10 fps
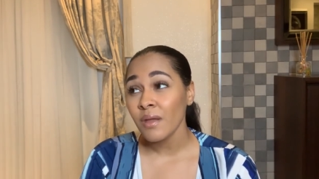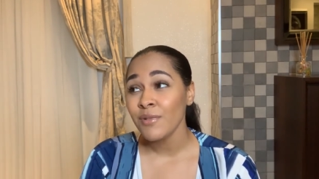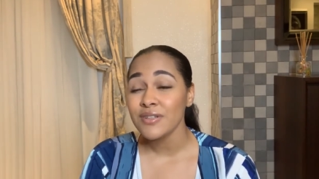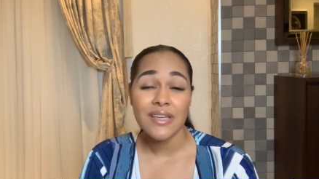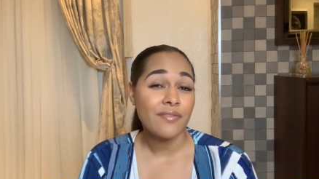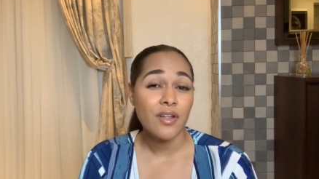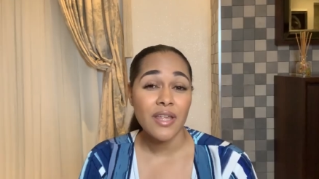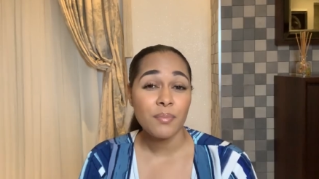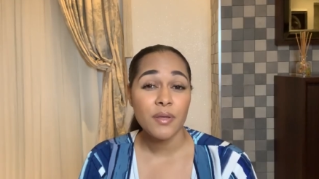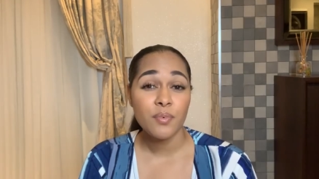because I felt
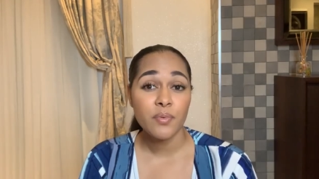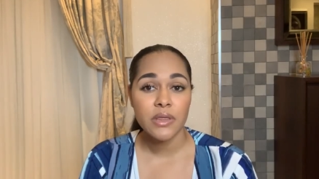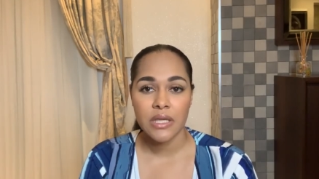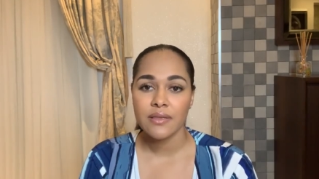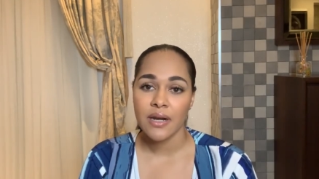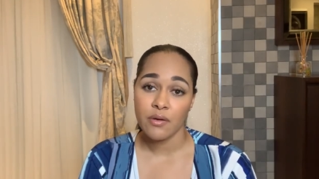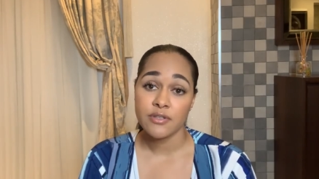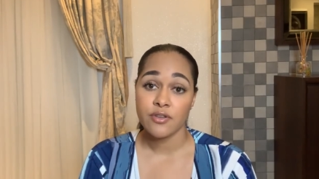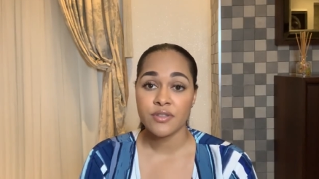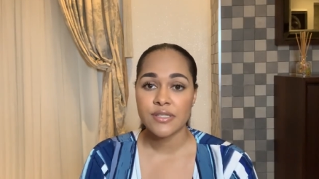like people would think that I
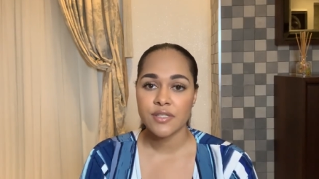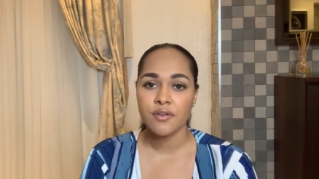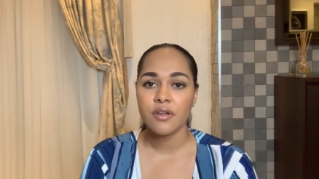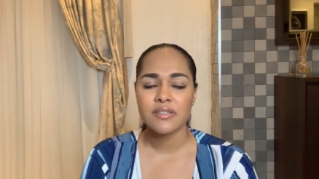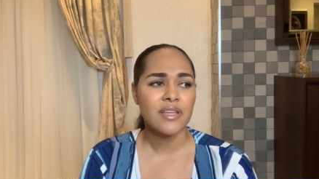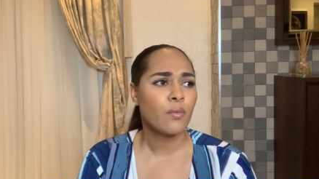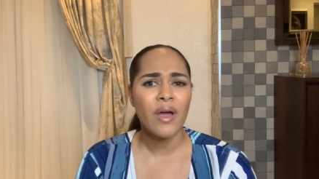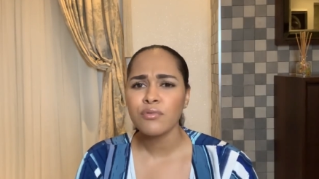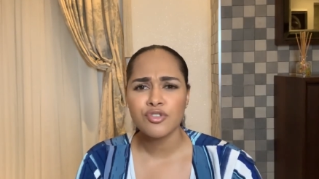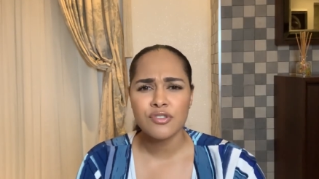was unserious. Like,
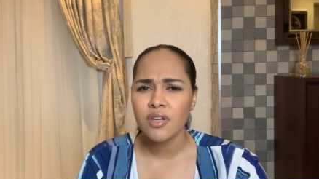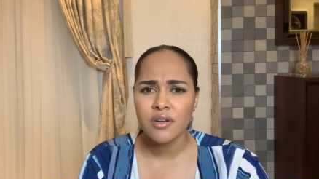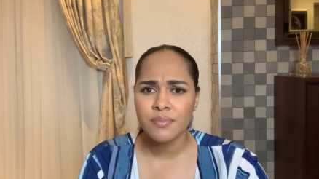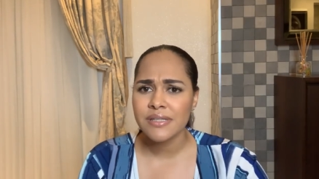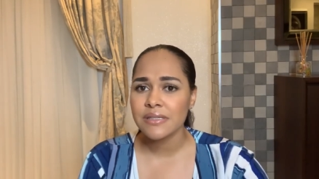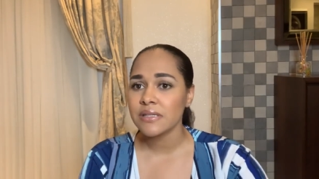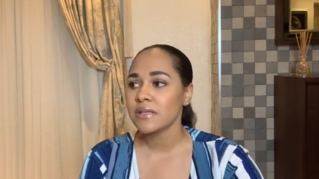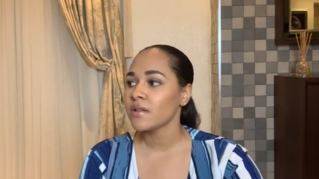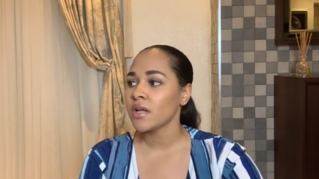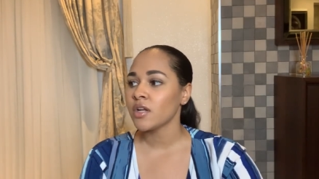why would you start a business
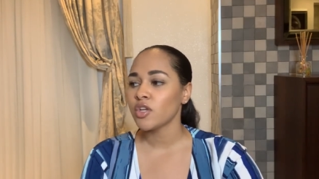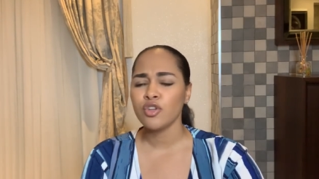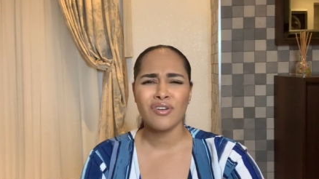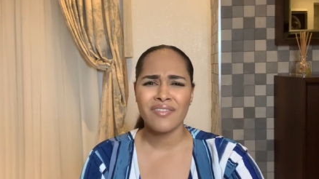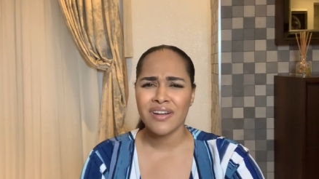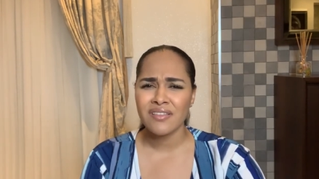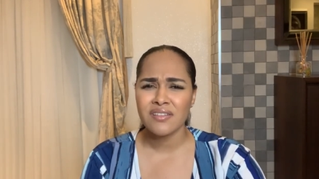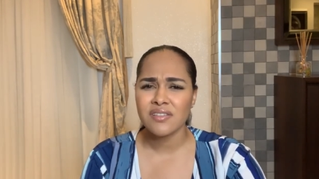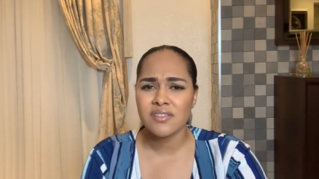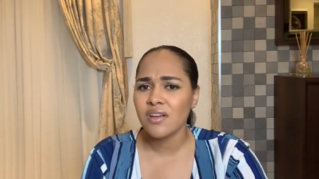and then you don't have
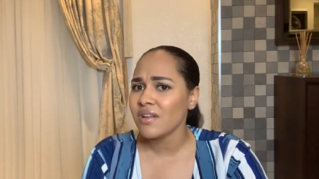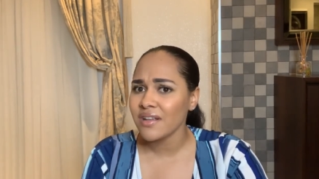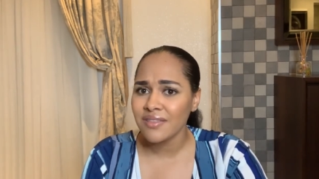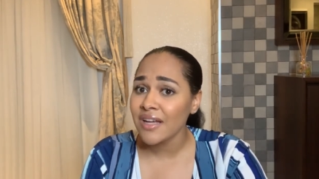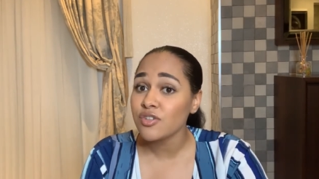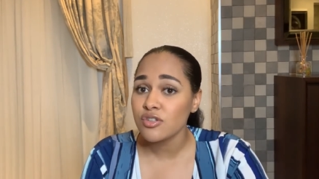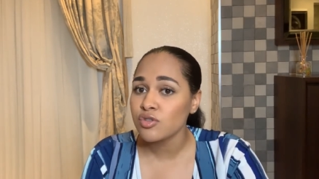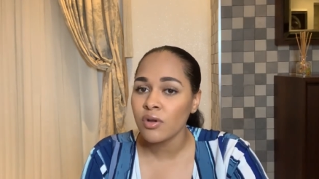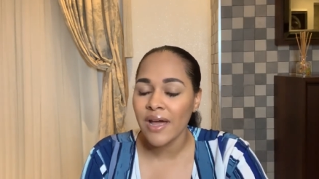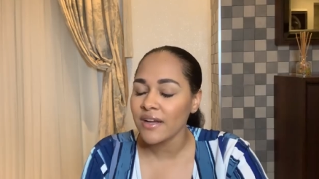anything to sell? Like, that does
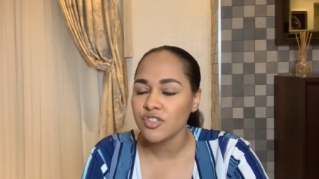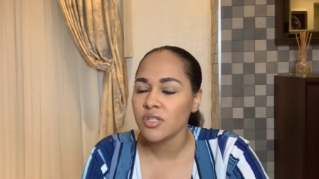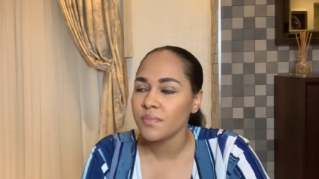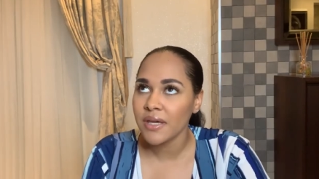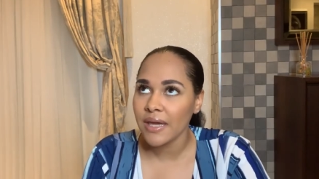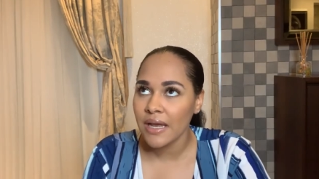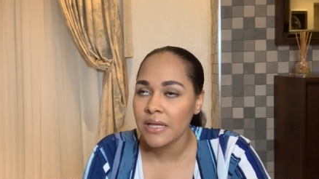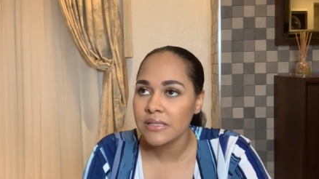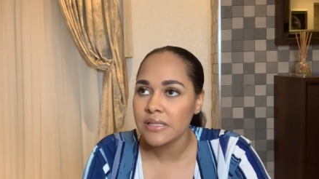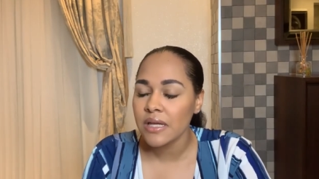not actually make
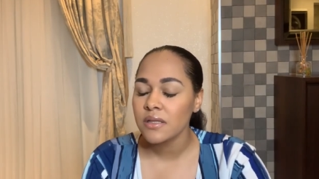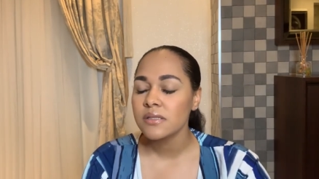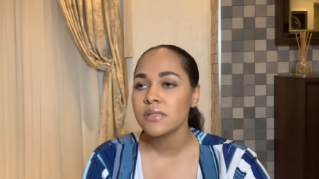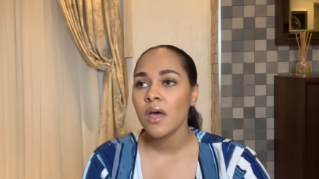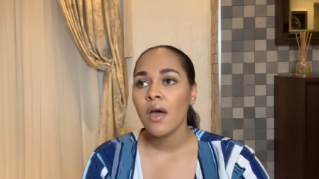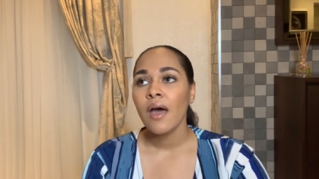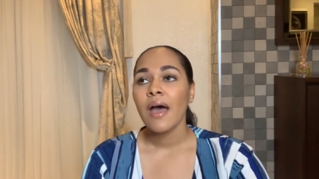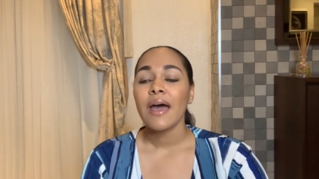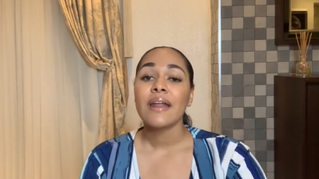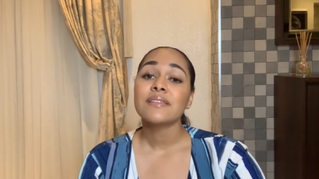any sense.
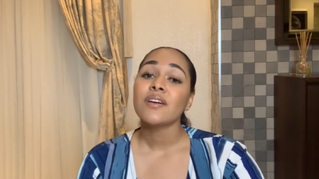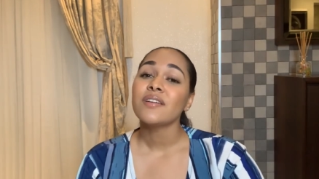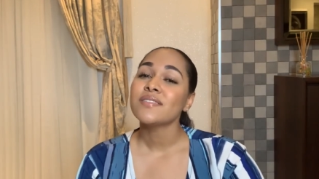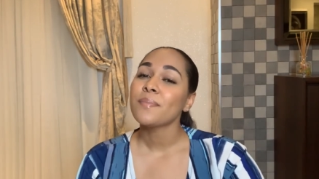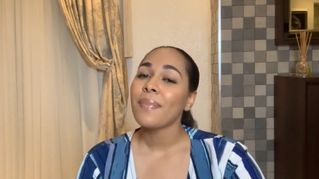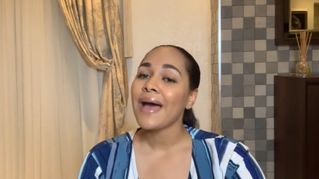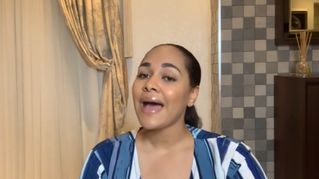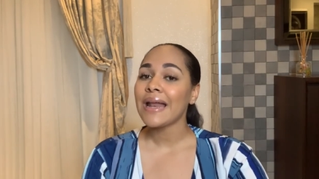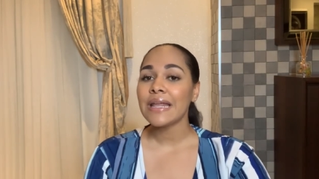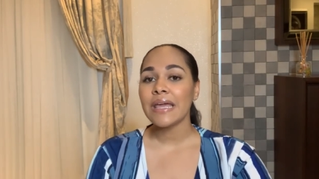And I started to
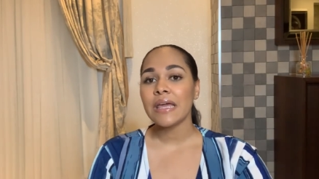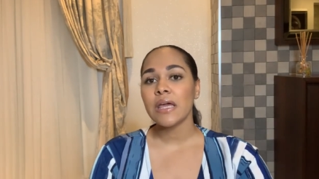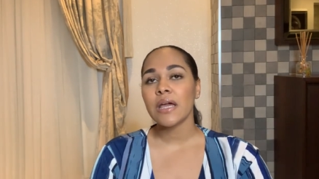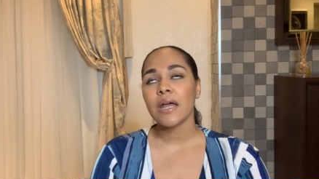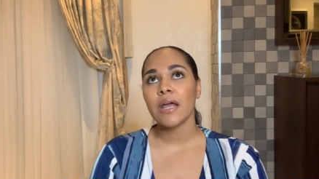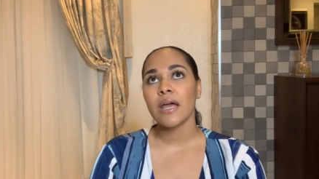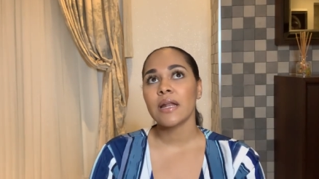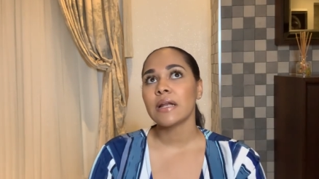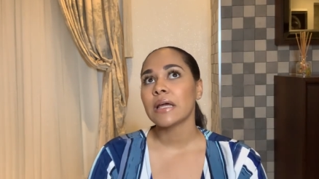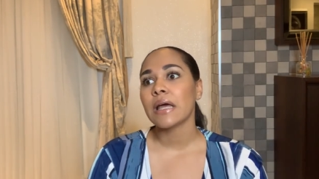panic and I
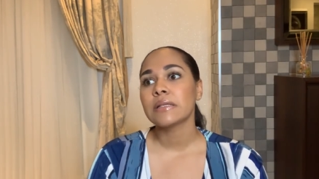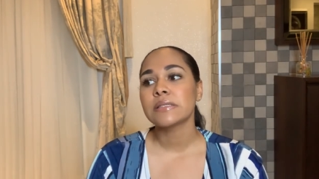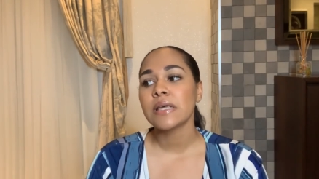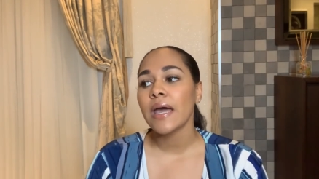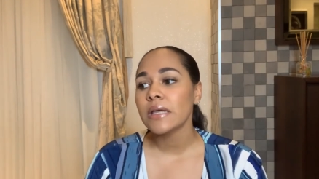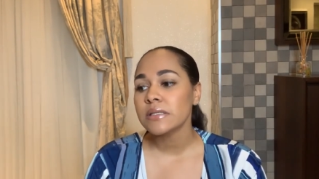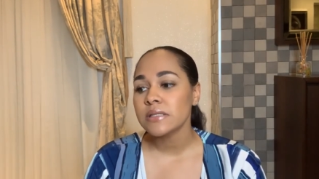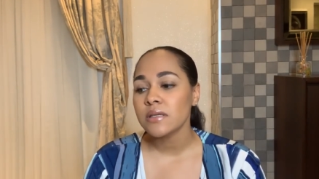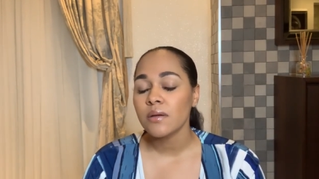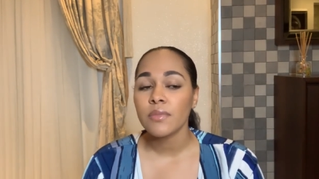had like
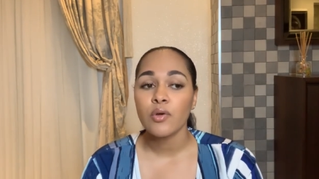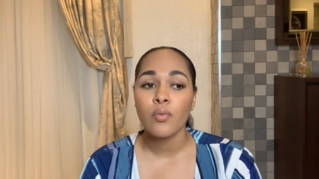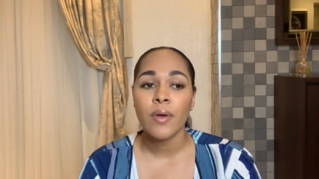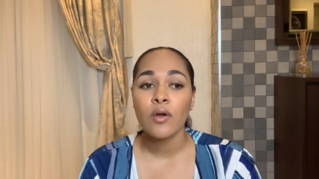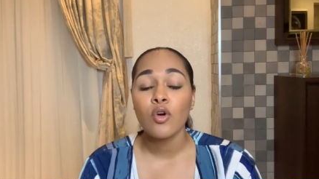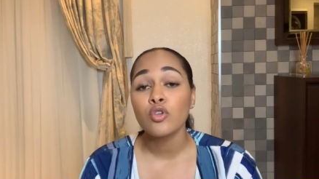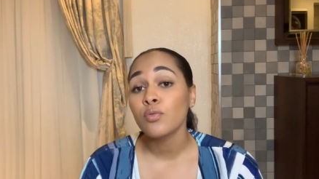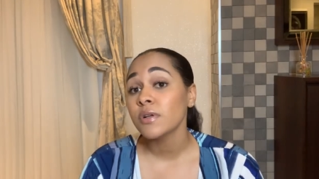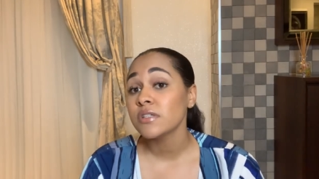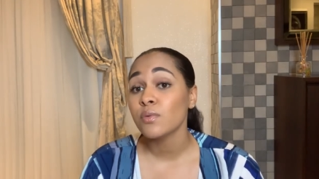anxiety. I'm like, oh my God,
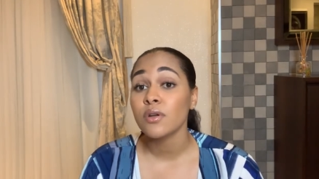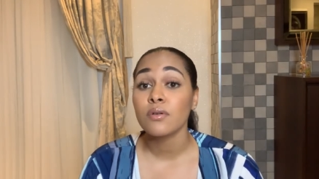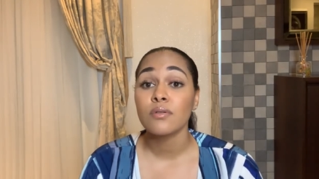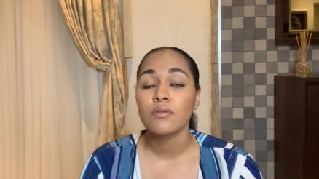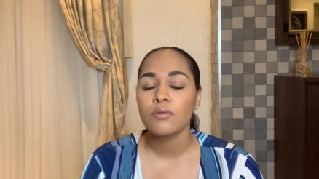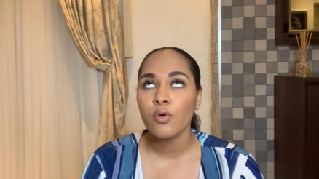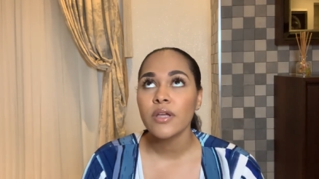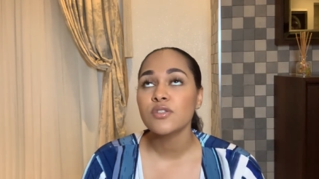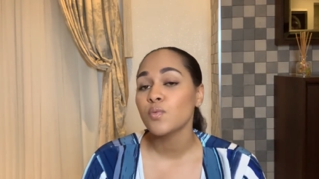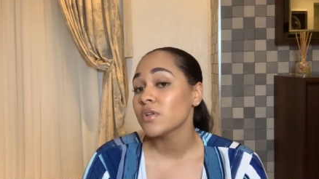nobody's wanna,
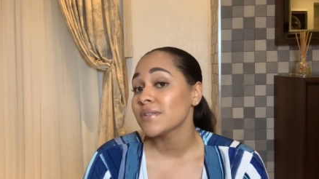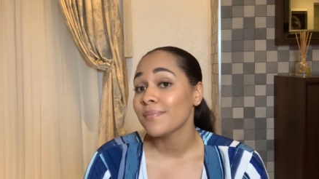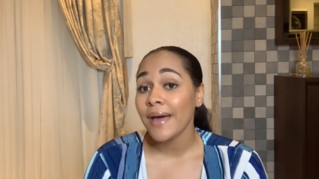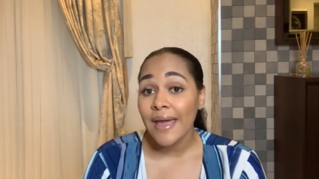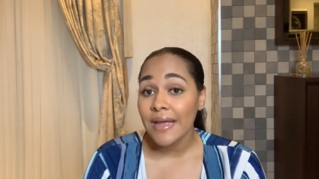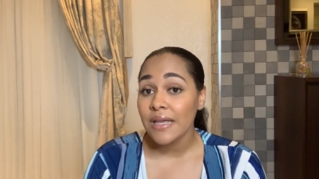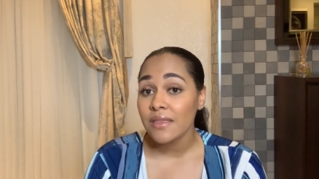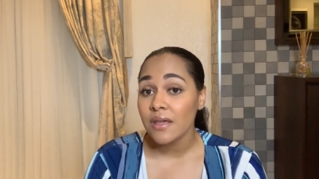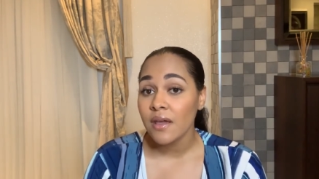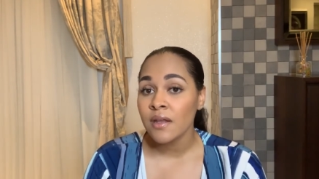going to want to buy
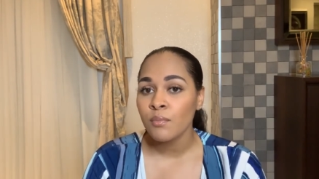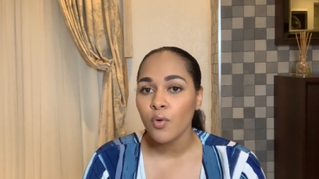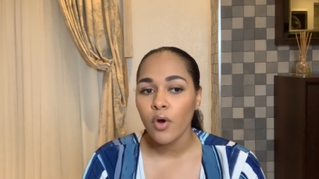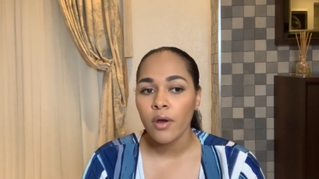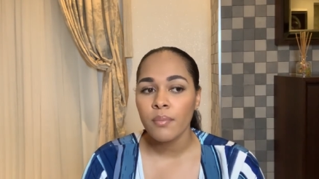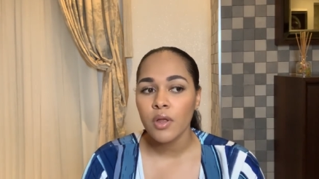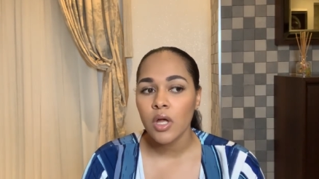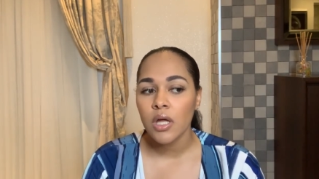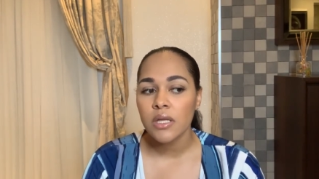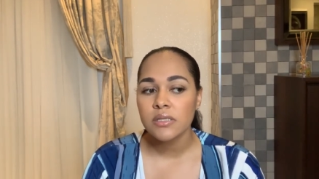anything anymore
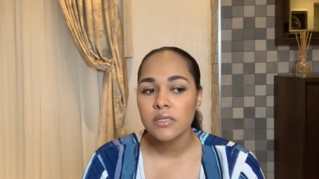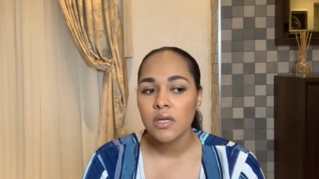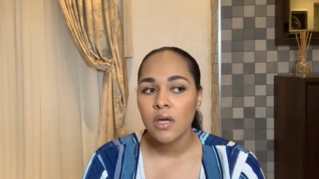because